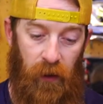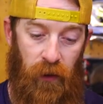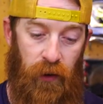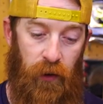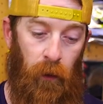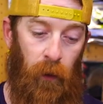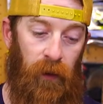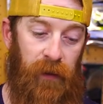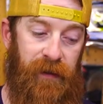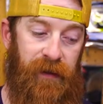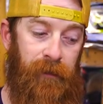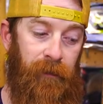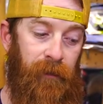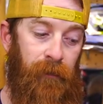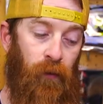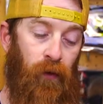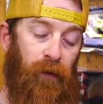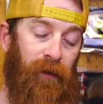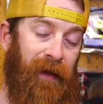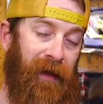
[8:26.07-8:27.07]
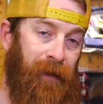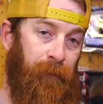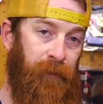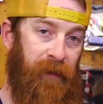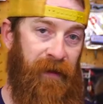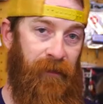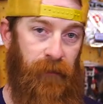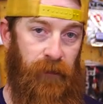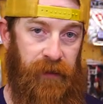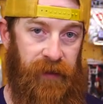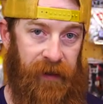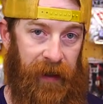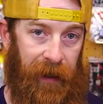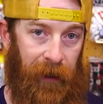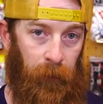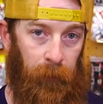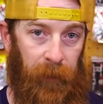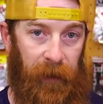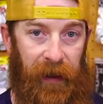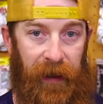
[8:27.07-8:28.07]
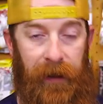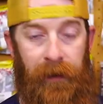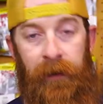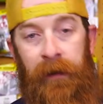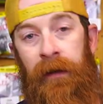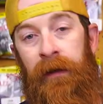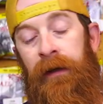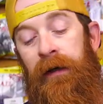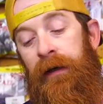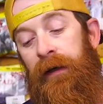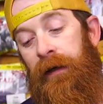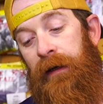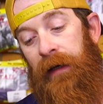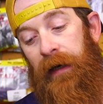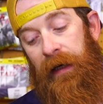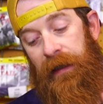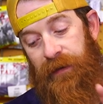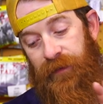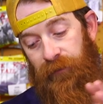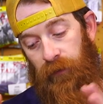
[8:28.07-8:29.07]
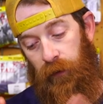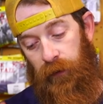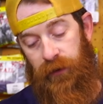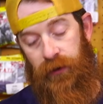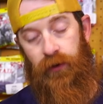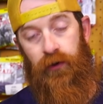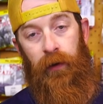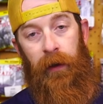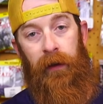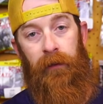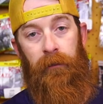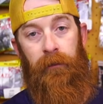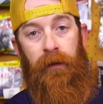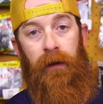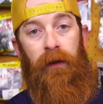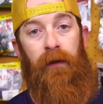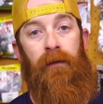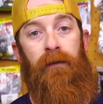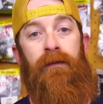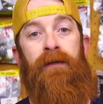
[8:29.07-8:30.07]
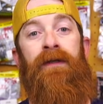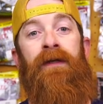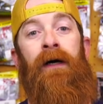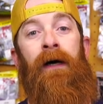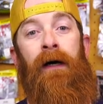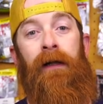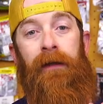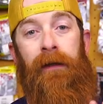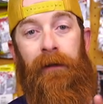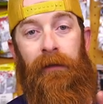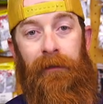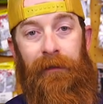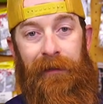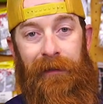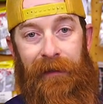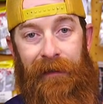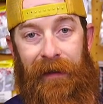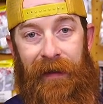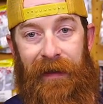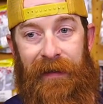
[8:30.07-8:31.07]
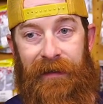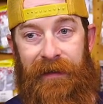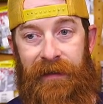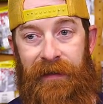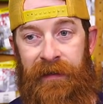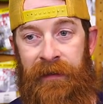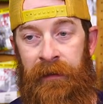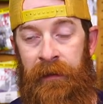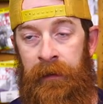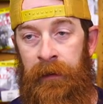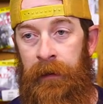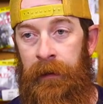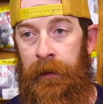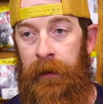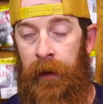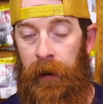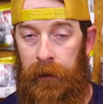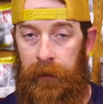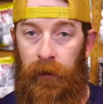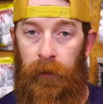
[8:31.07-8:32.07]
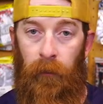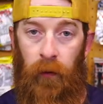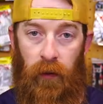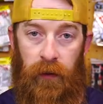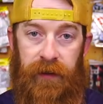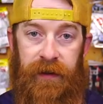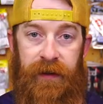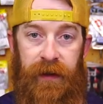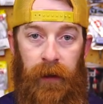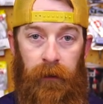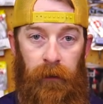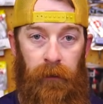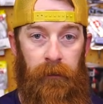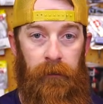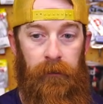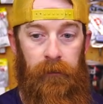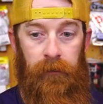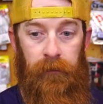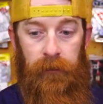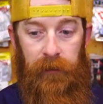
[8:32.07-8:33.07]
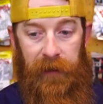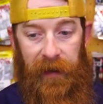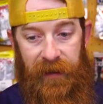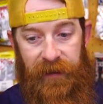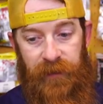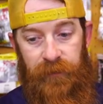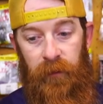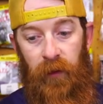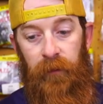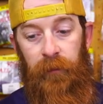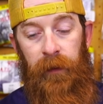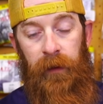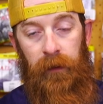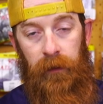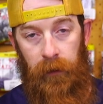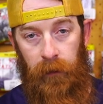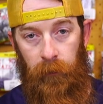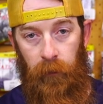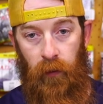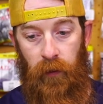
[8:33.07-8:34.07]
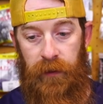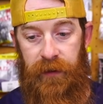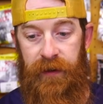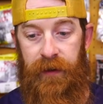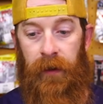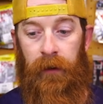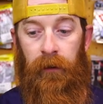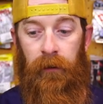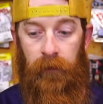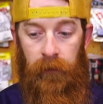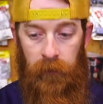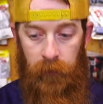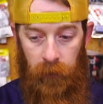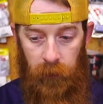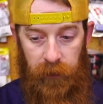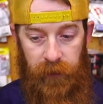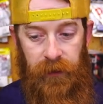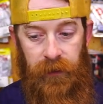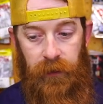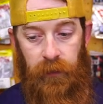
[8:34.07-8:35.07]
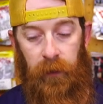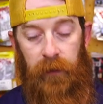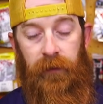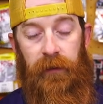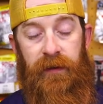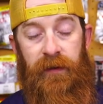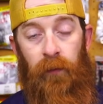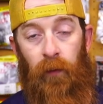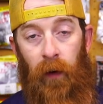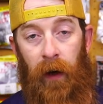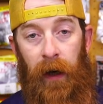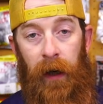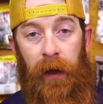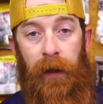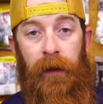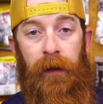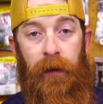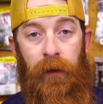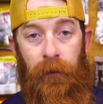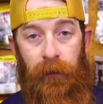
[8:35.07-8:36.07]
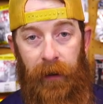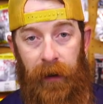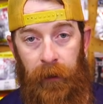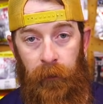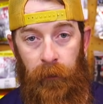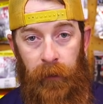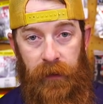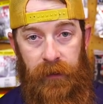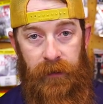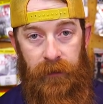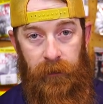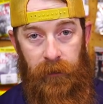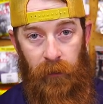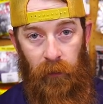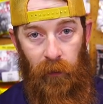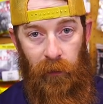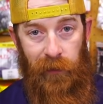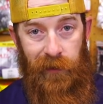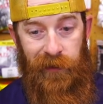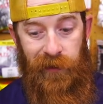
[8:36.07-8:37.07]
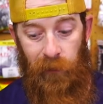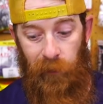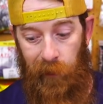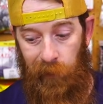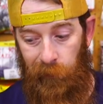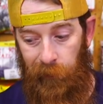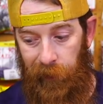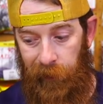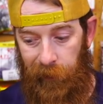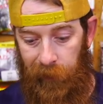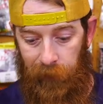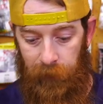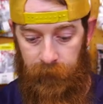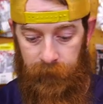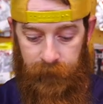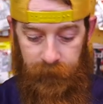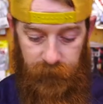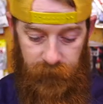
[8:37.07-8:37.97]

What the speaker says: You want something more like a beaver style bait as far as a trailer goes, a little more subtle. Less movement, a little more subtle, which is one reason why your Ned rigs are gonna work so well right now.